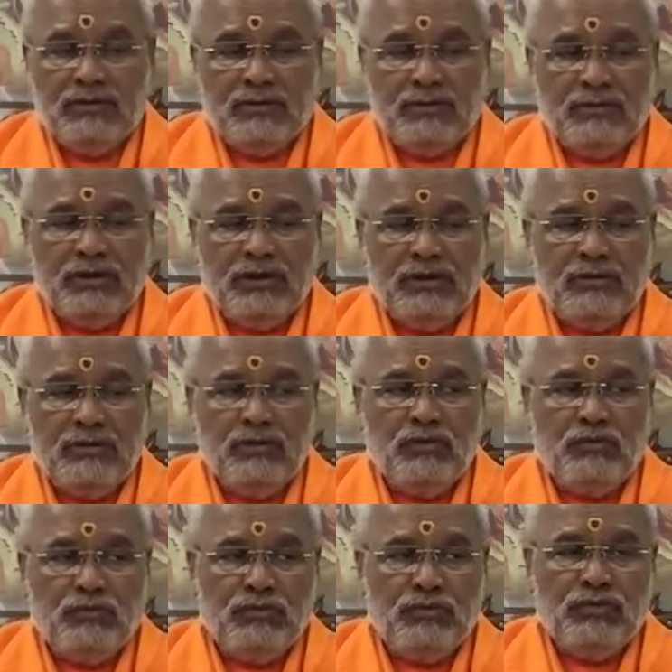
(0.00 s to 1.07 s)
So when you
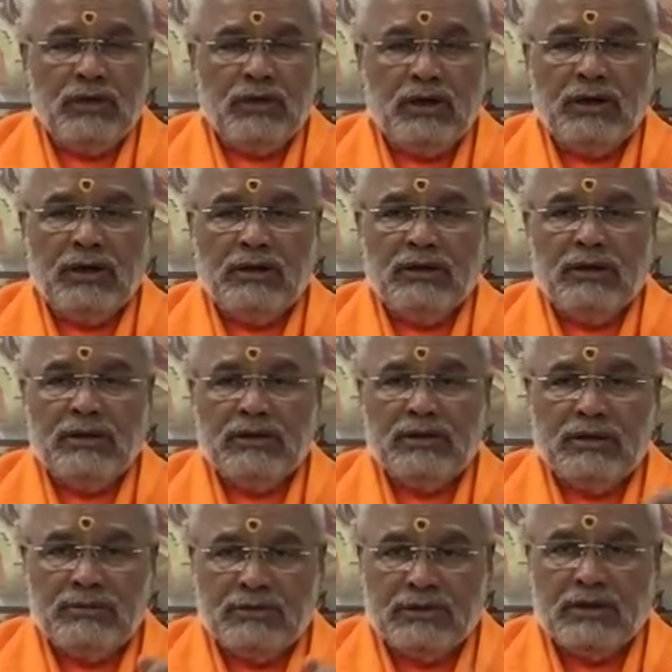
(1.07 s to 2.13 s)
do puja,
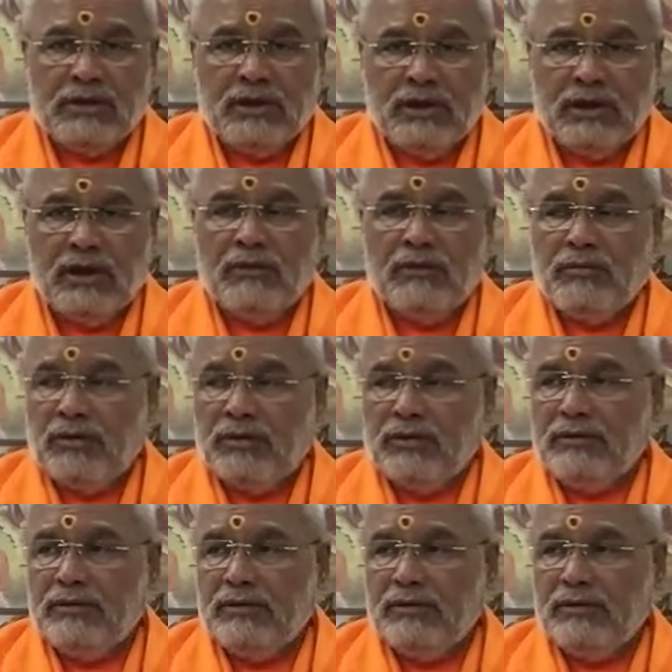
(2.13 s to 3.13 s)
they have a sankalpa.